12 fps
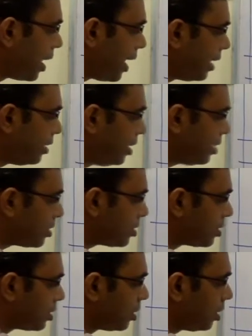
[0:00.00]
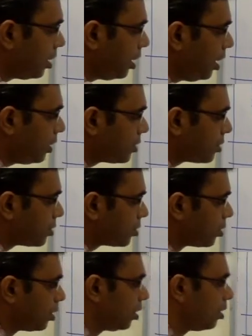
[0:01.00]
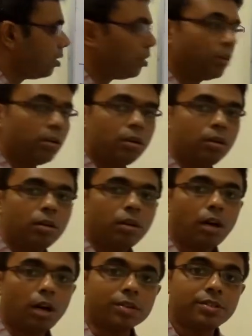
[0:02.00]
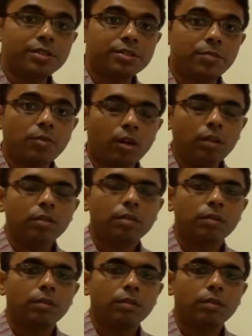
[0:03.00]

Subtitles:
and this is a system call,